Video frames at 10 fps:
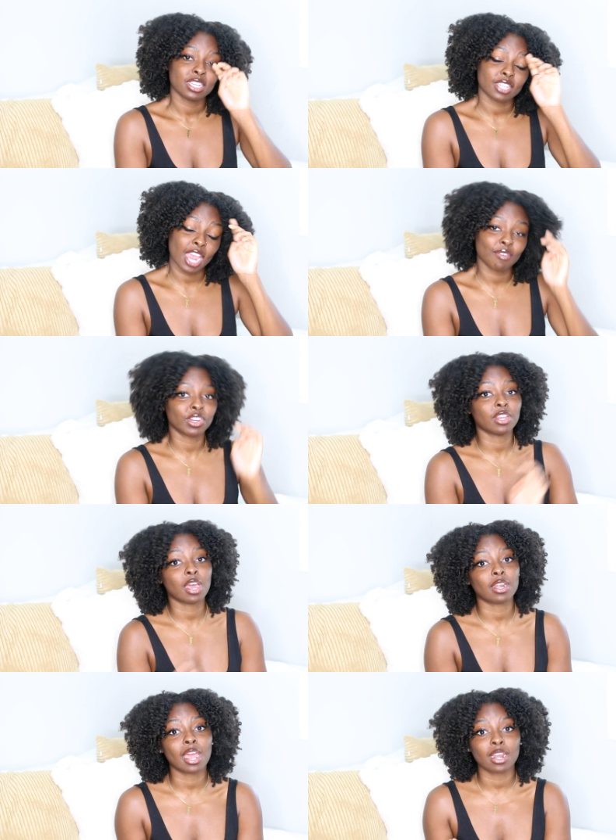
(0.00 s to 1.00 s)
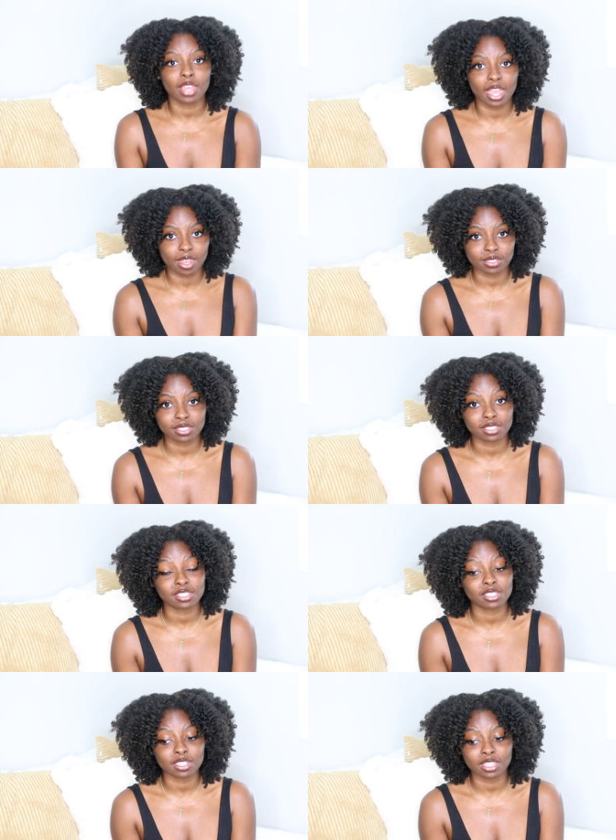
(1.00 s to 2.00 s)
to have your daughter out of the house.
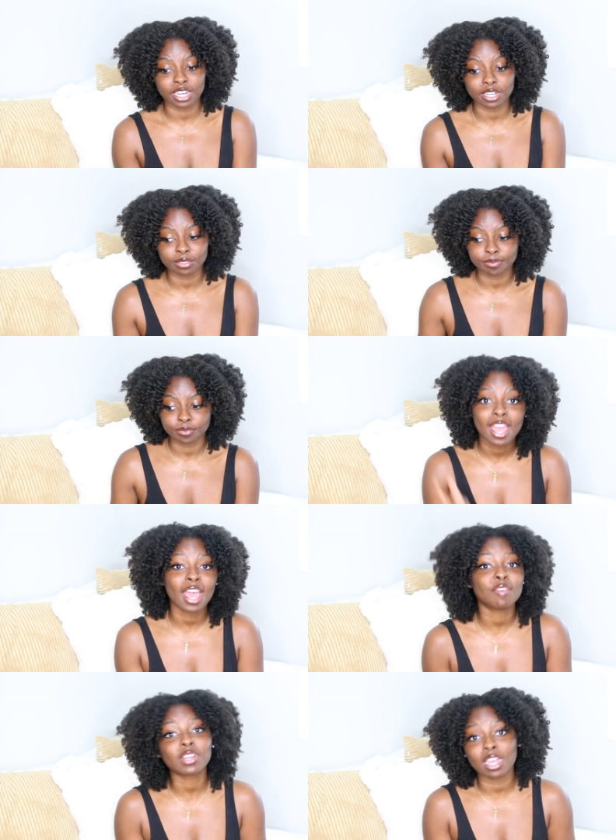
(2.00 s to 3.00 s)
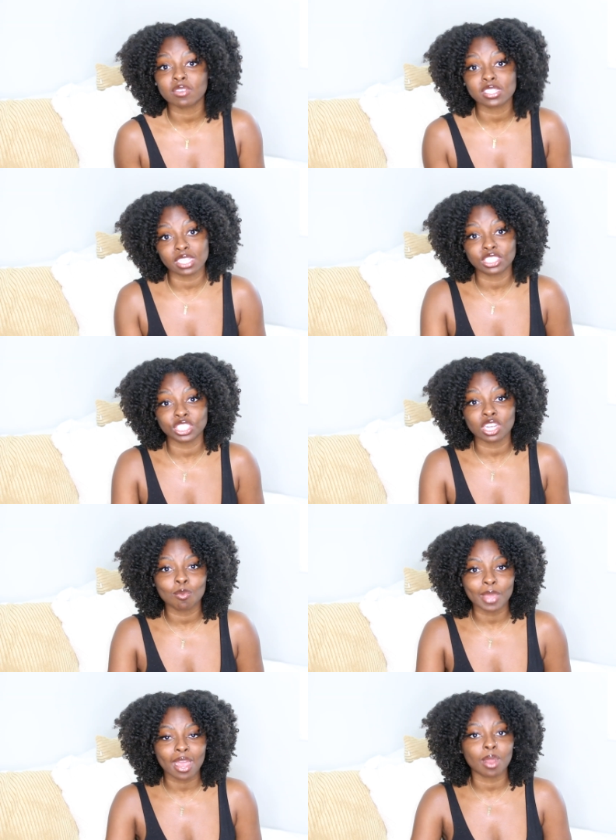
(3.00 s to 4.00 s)
Let's start there. Have a conversation
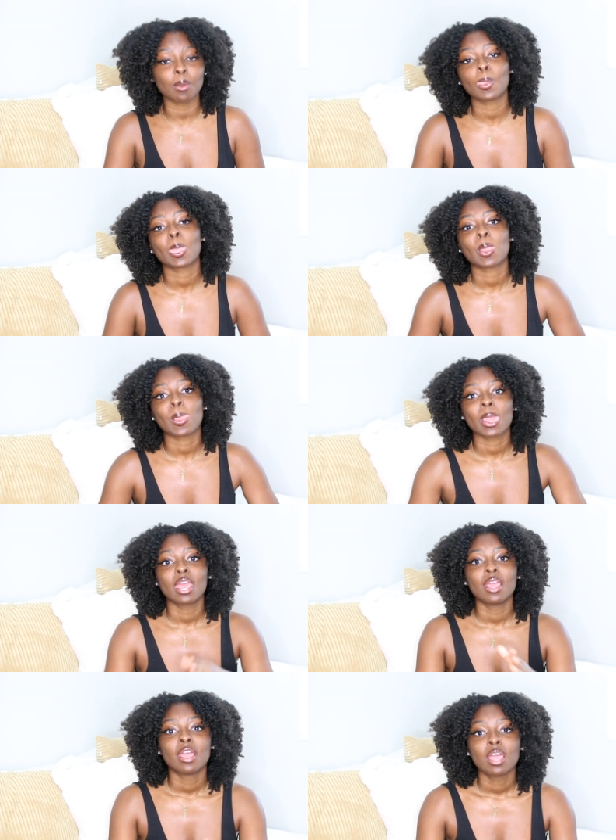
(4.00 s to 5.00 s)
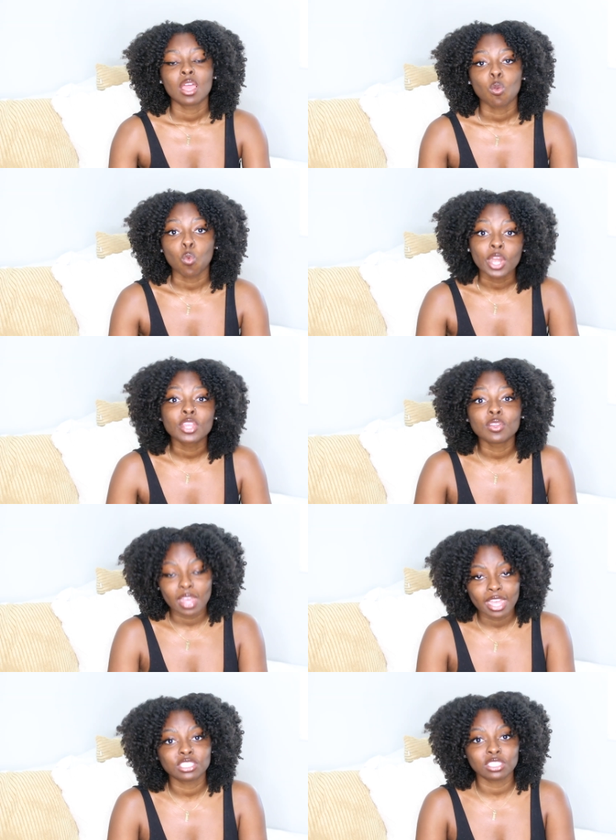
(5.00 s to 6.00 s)
about where you
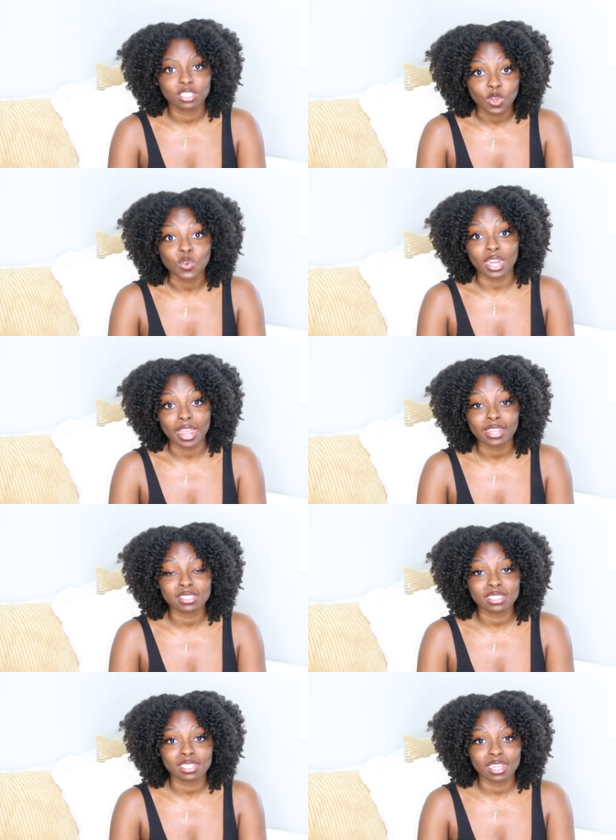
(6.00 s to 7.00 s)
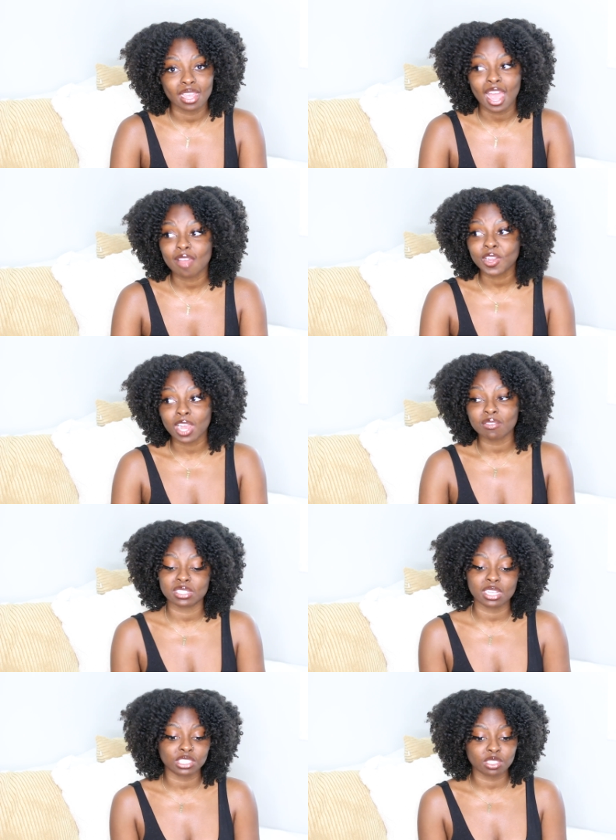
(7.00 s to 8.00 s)
guys should go next. Have a
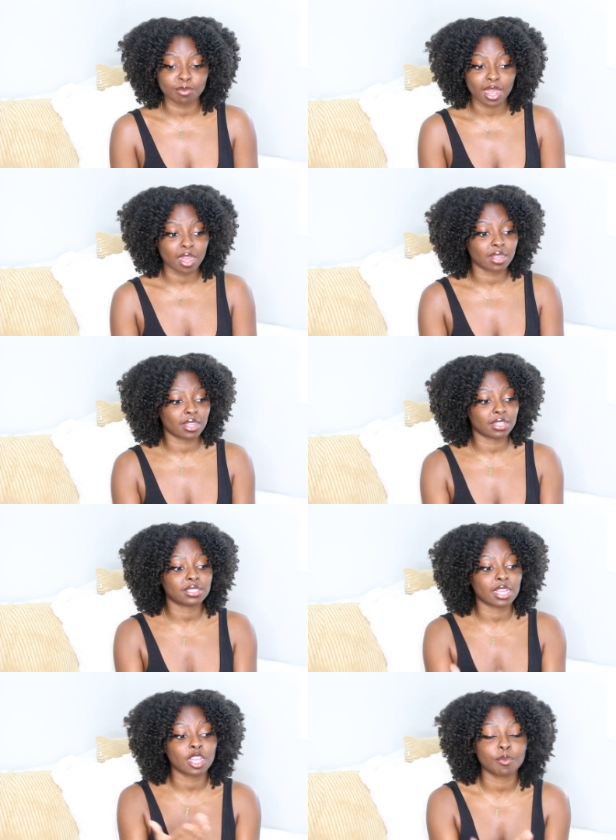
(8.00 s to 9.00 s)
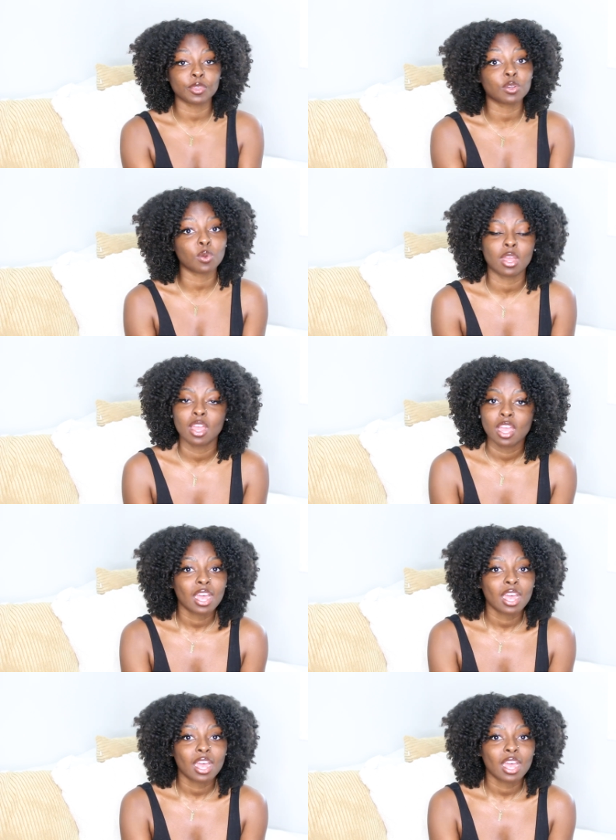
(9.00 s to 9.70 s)
conversation about, tell him you,